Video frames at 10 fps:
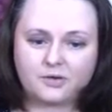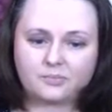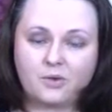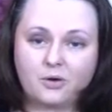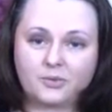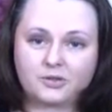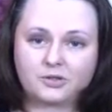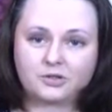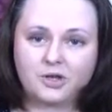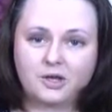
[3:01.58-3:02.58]

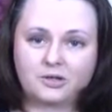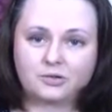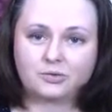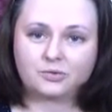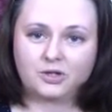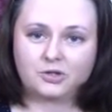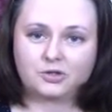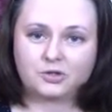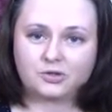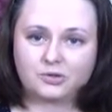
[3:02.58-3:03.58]
moment to teach
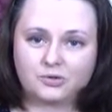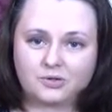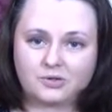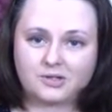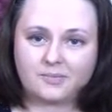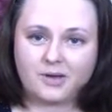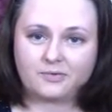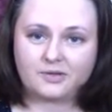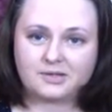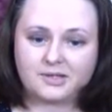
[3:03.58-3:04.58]
your students about
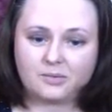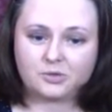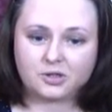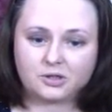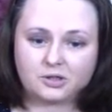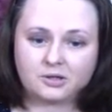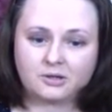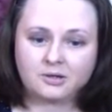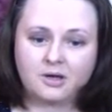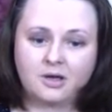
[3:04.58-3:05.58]
this subject.
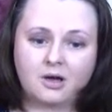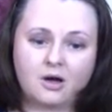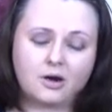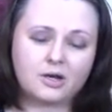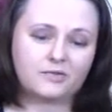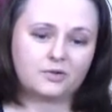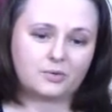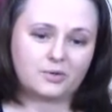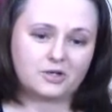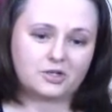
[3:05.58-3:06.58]
Or if you
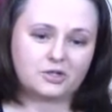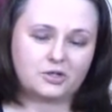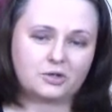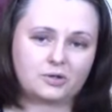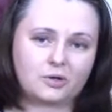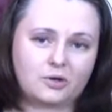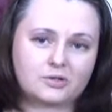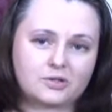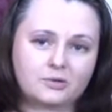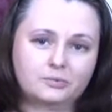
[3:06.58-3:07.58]
wish, you could
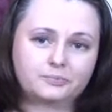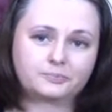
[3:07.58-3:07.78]
also